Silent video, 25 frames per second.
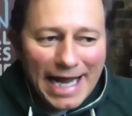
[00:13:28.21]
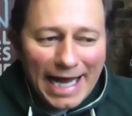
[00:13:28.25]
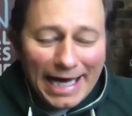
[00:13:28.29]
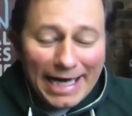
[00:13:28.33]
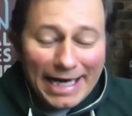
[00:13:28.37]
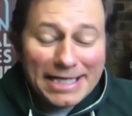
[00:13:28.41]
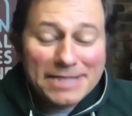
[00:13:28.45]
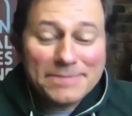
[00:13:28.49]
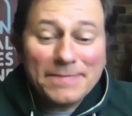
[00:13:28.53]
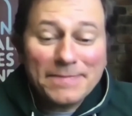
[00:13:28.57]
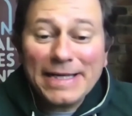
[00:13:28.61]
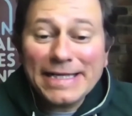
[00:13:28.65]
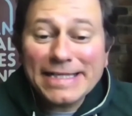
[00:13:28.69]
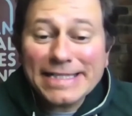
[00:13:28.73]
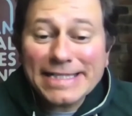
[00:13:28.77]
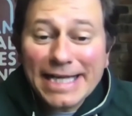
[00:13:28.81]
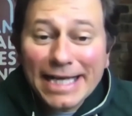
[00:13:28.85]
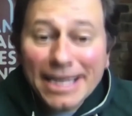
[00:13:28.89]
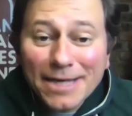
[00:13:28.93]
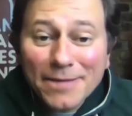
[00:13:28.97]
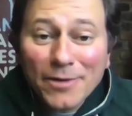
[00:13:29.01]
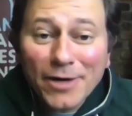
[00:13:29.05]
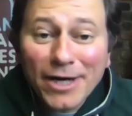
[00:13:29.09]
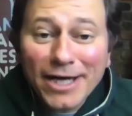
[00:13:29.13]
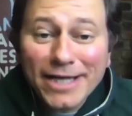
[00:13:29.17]
and it's been
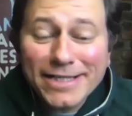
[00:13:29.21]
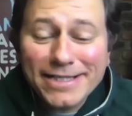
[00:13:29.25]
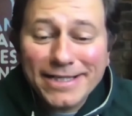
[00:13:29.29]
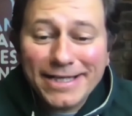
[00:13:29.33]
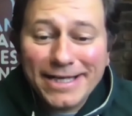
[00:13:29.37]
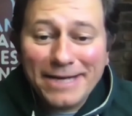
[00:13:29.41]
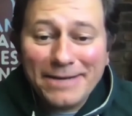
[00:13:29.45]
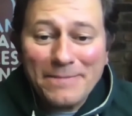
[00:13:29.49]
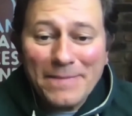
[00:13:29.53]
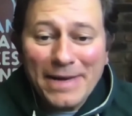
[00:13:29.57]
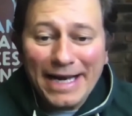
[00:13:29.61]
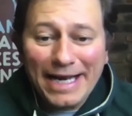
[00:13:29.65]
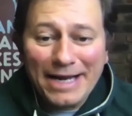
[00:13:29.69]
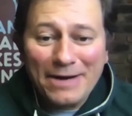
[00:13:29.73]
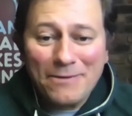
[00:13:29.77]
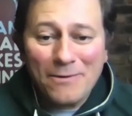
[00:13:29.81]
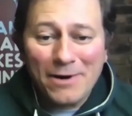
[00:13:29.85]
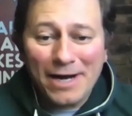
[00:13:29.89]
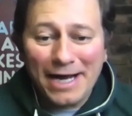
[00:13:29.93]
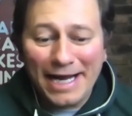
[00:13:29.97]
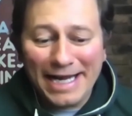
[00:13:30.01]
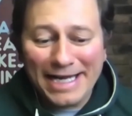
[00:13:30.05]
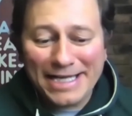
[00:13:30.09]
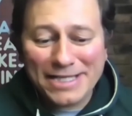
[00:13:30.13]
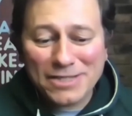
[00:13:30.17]
celebrated in many
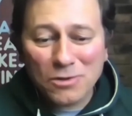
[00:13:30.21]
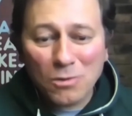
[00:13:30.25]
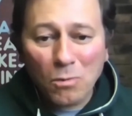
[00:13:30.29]
ways.